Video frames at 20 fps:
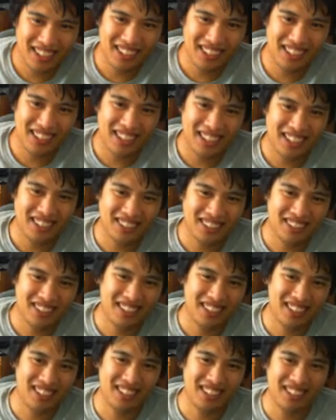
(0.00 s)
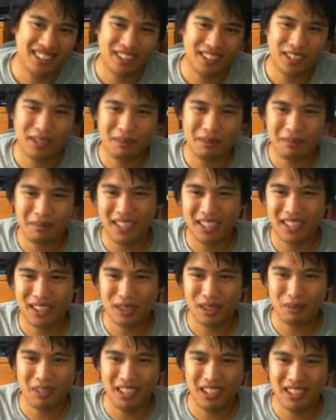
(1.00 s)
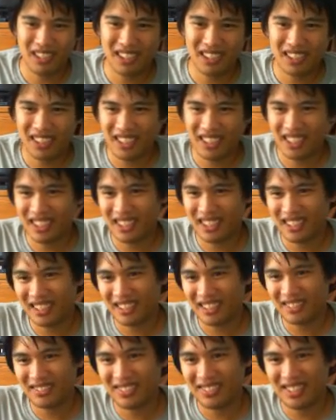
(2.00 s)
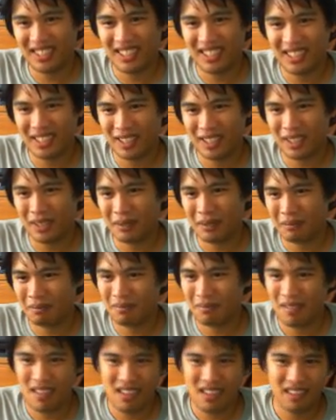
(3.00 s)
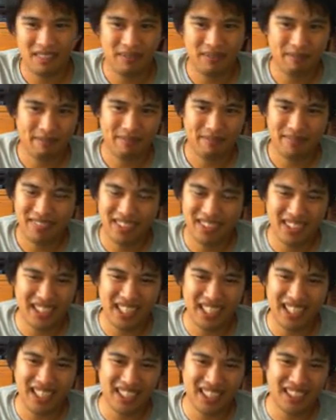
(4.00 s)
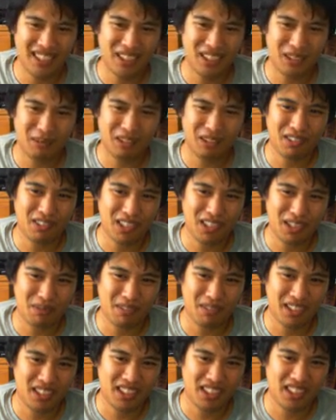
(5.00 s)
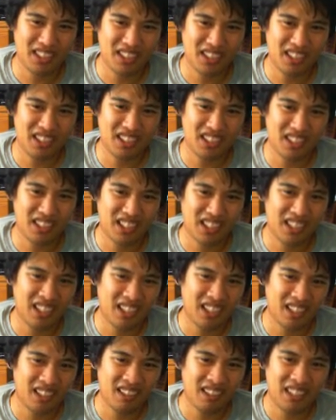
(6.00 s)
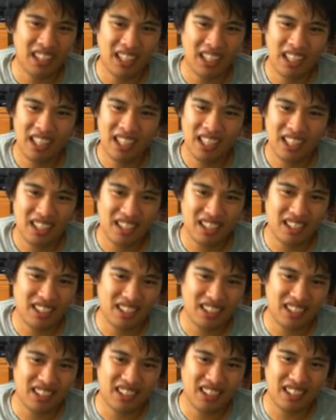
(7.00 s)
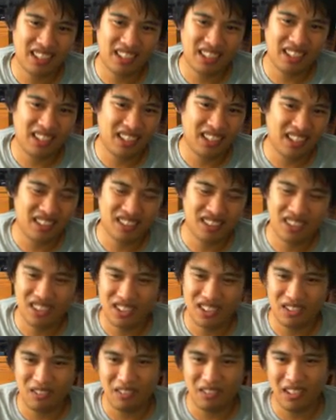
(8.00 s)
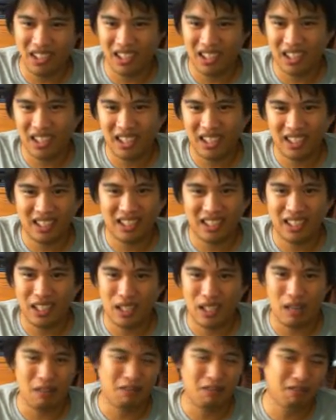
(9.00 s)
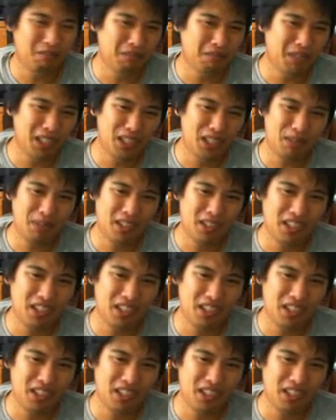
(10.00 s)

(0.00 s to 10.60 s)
Yozaku by split decision. Yeah, super questionable decision there. I thought that Yao should have won. He got that much